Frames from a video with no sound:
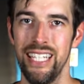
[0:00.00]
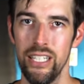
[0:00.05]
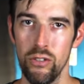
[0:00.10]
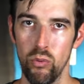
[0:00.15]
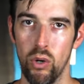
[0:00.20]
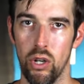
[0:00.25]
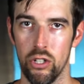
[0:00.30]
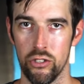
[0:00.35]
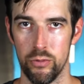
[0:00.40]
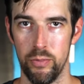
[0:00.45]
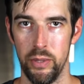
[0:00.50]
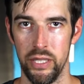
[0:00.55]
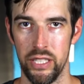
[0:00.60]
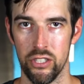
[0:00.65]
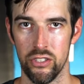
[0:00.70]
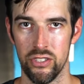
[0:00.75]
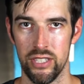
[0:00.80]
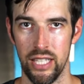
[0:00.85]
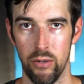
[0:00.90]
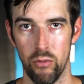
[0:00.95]
in-wall
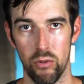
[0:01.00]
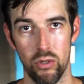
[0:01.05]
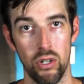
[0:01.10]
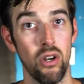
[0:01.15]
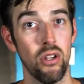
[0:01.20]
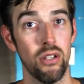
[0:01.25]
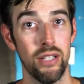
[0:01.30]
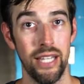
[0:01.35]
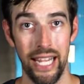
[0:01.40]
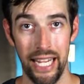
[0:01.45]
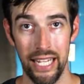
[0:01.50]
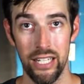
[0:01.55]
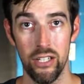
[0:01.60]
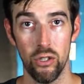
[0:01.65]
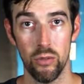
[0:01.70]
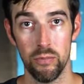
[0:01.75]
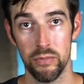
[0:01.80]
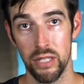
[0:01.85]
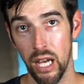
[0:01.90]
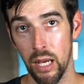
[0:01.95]
speakers that were all eight
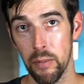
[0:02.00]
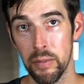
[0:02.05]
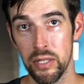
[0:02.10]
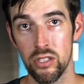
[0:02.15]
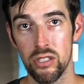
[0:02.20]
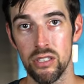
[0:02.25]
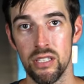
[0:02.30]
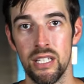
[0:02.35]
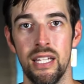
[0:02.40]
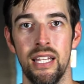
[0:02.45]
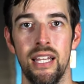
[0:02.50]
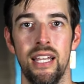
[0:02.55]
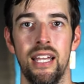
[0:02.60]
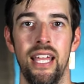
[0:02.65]
ohm nominal